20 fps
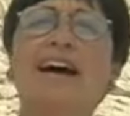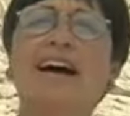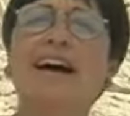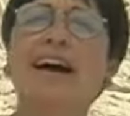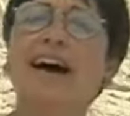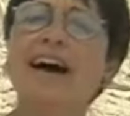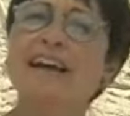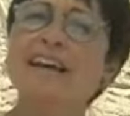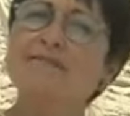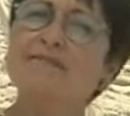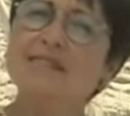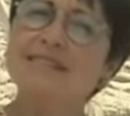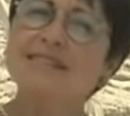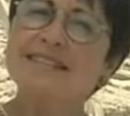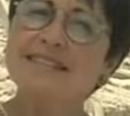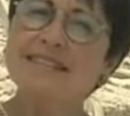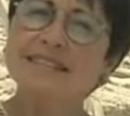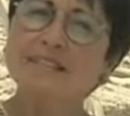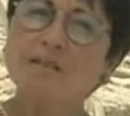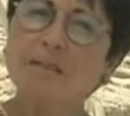I
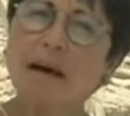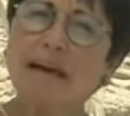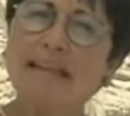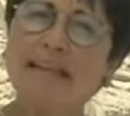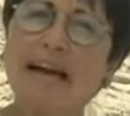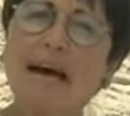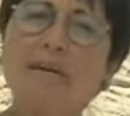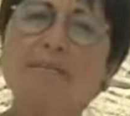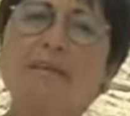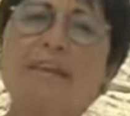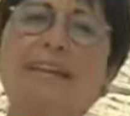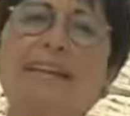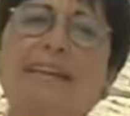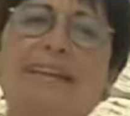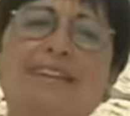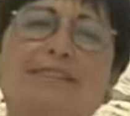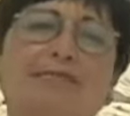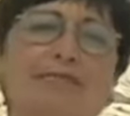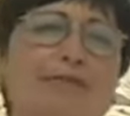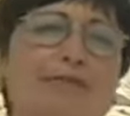visit Miami
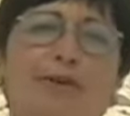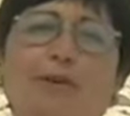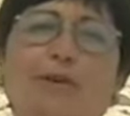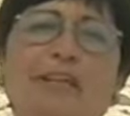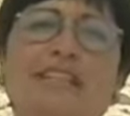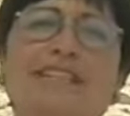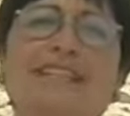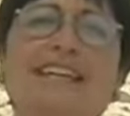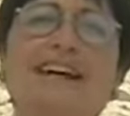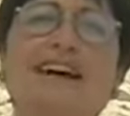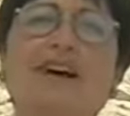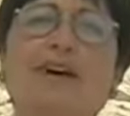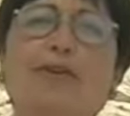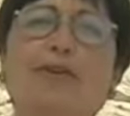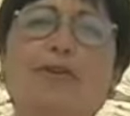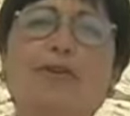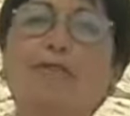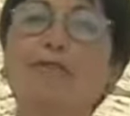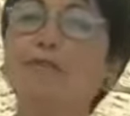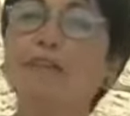in Florida,
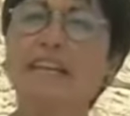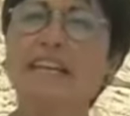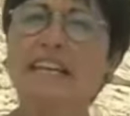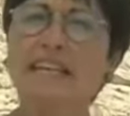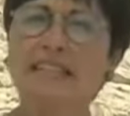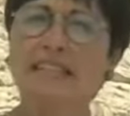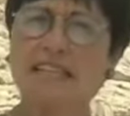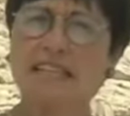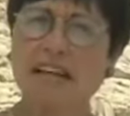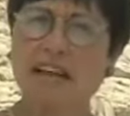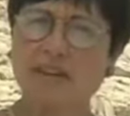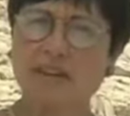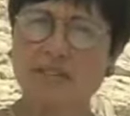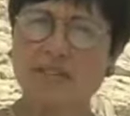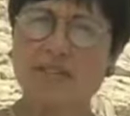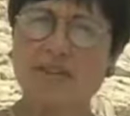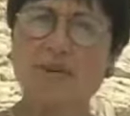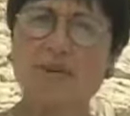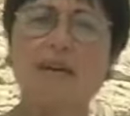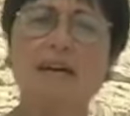or Phoenix in
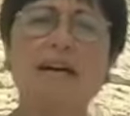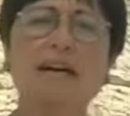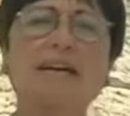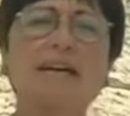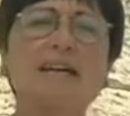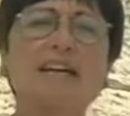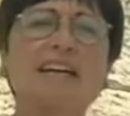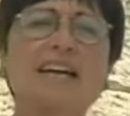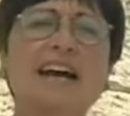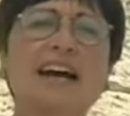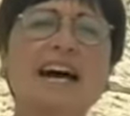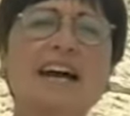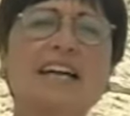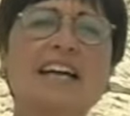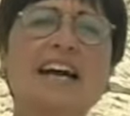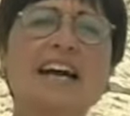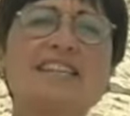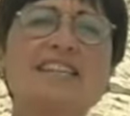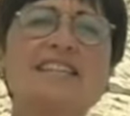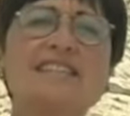Arizona, and
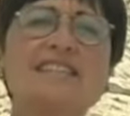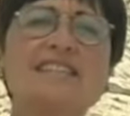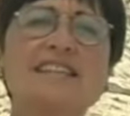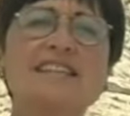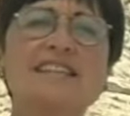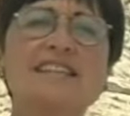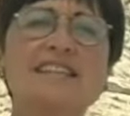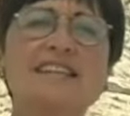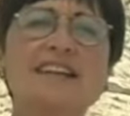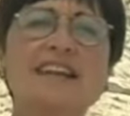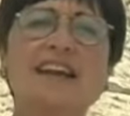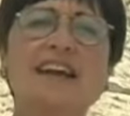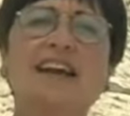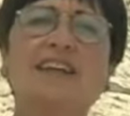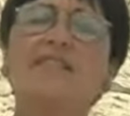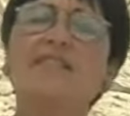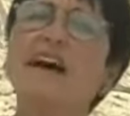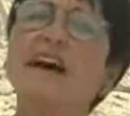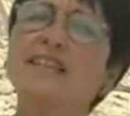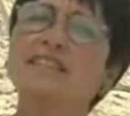I see
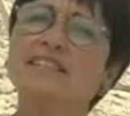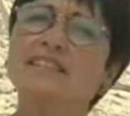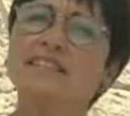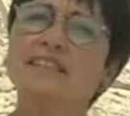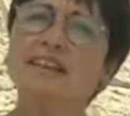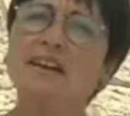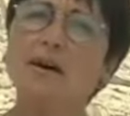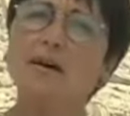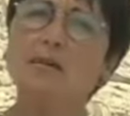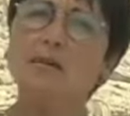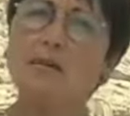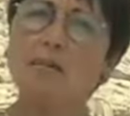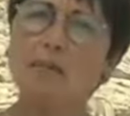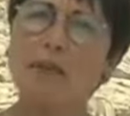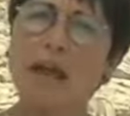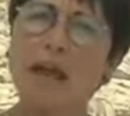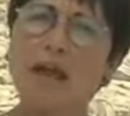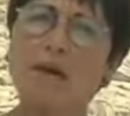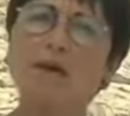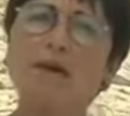that the
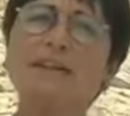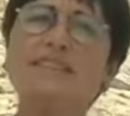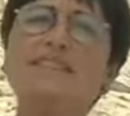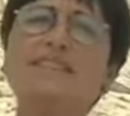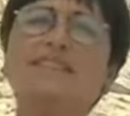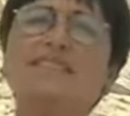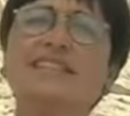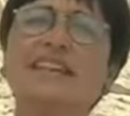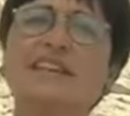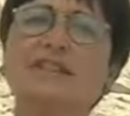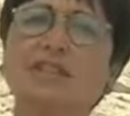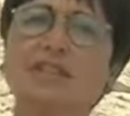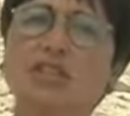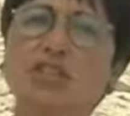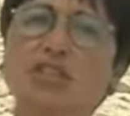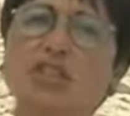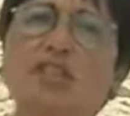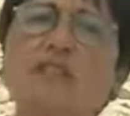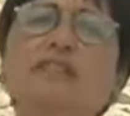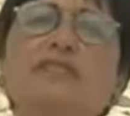parents and the
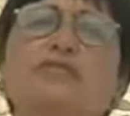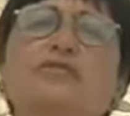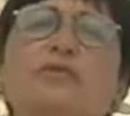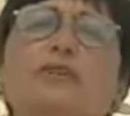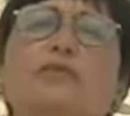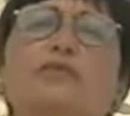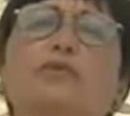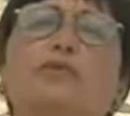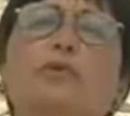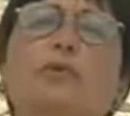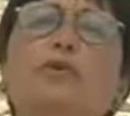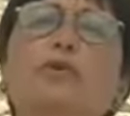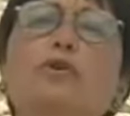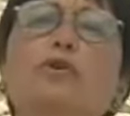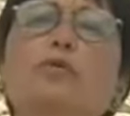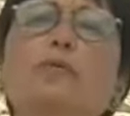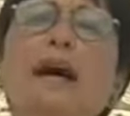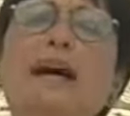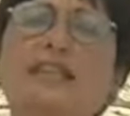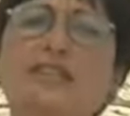children with
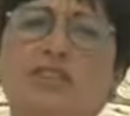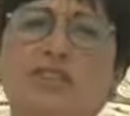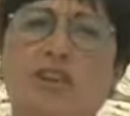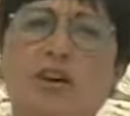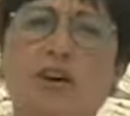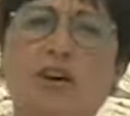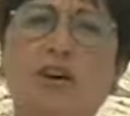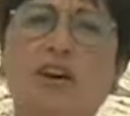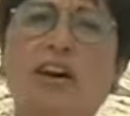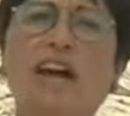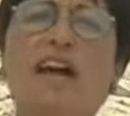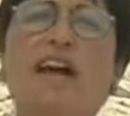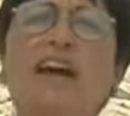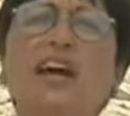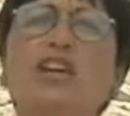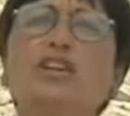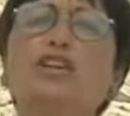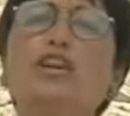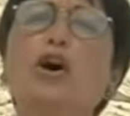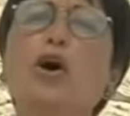whom I talk
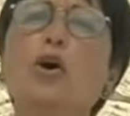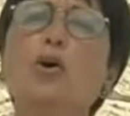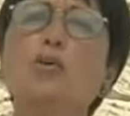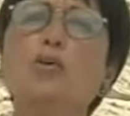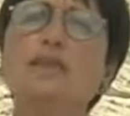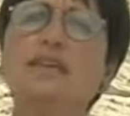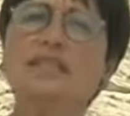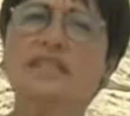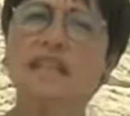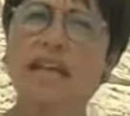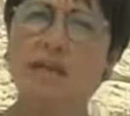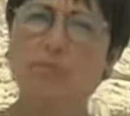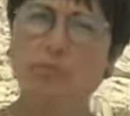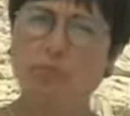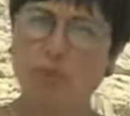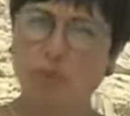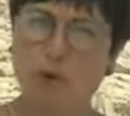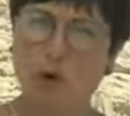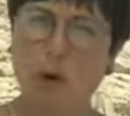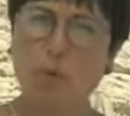know the same
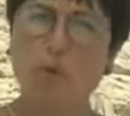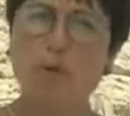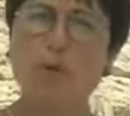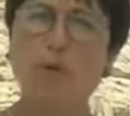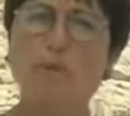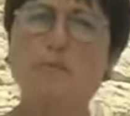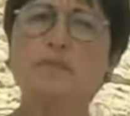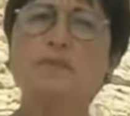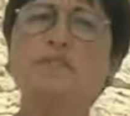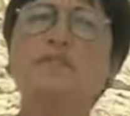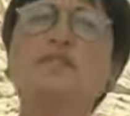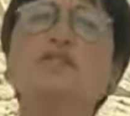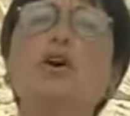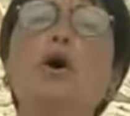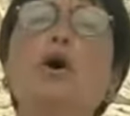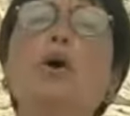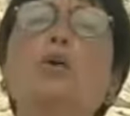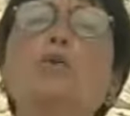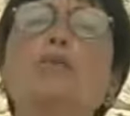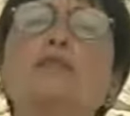proverbs,
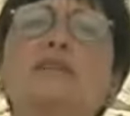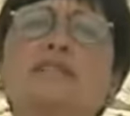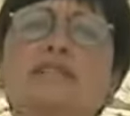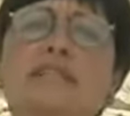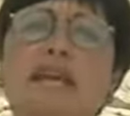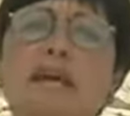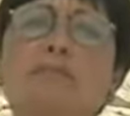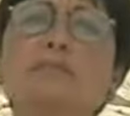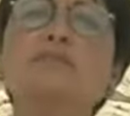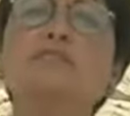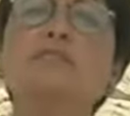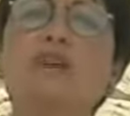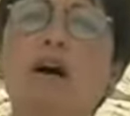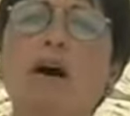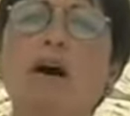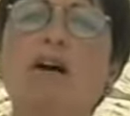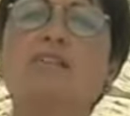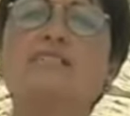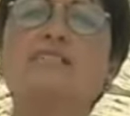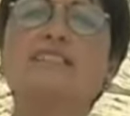know the same
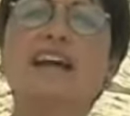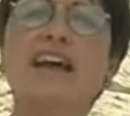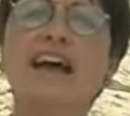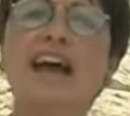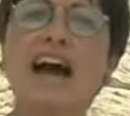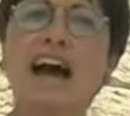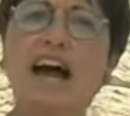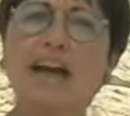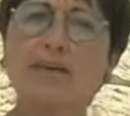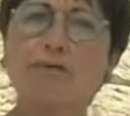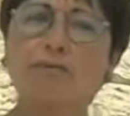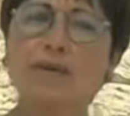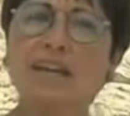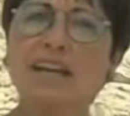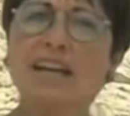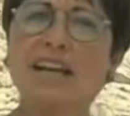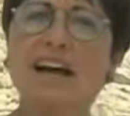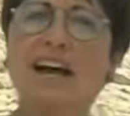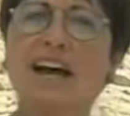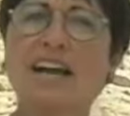songs, I
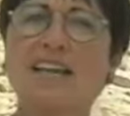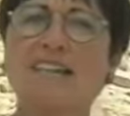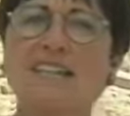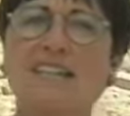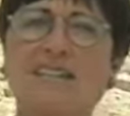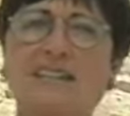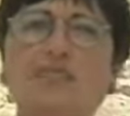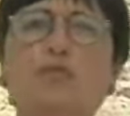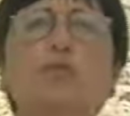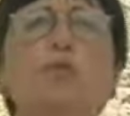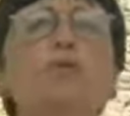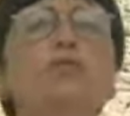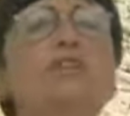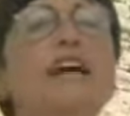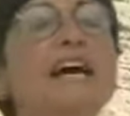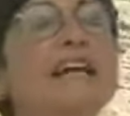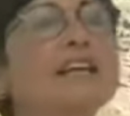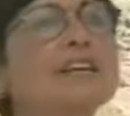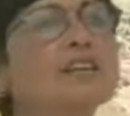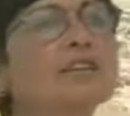realize that what
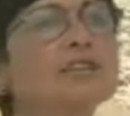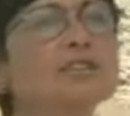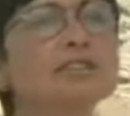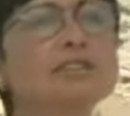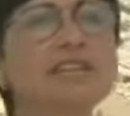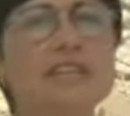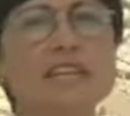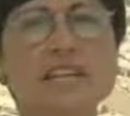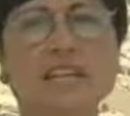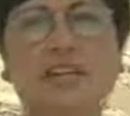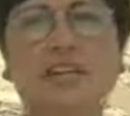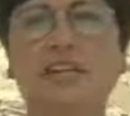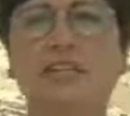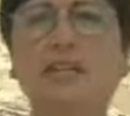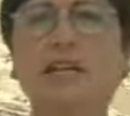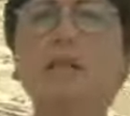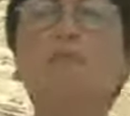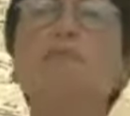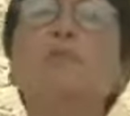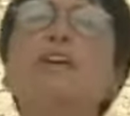I learned here
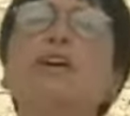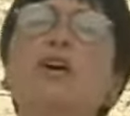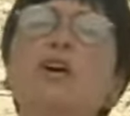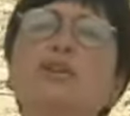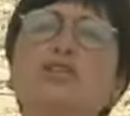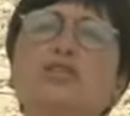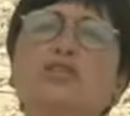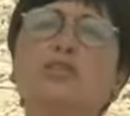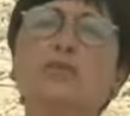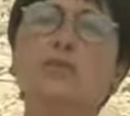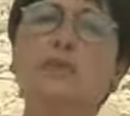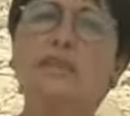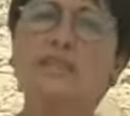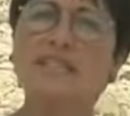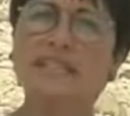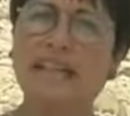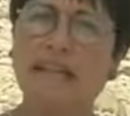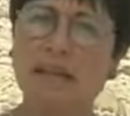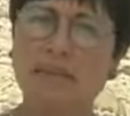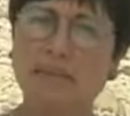belongs to the
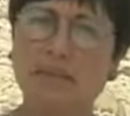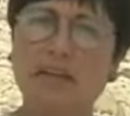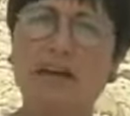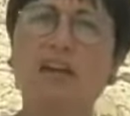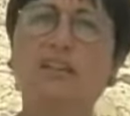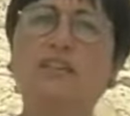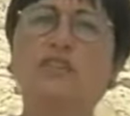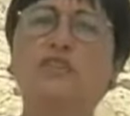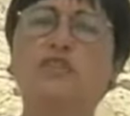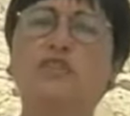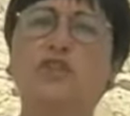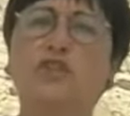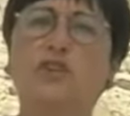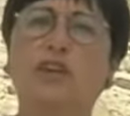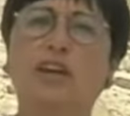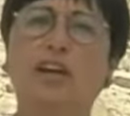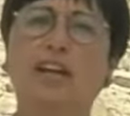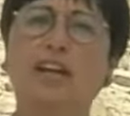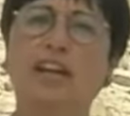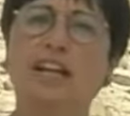same culture,
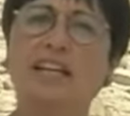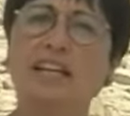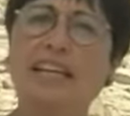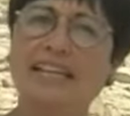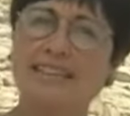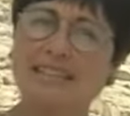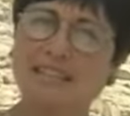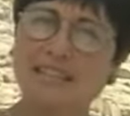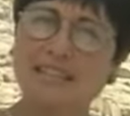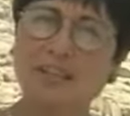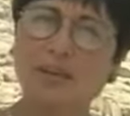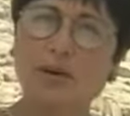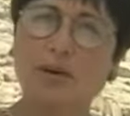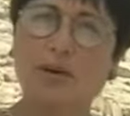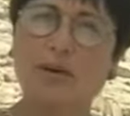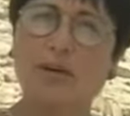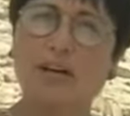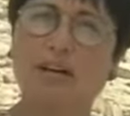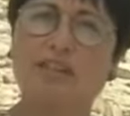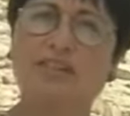Latino
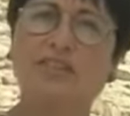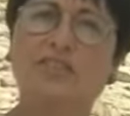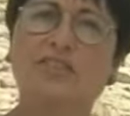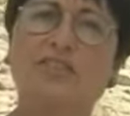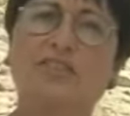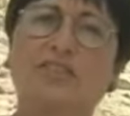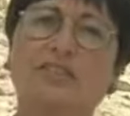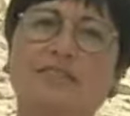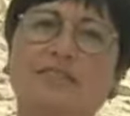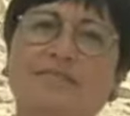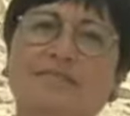culture.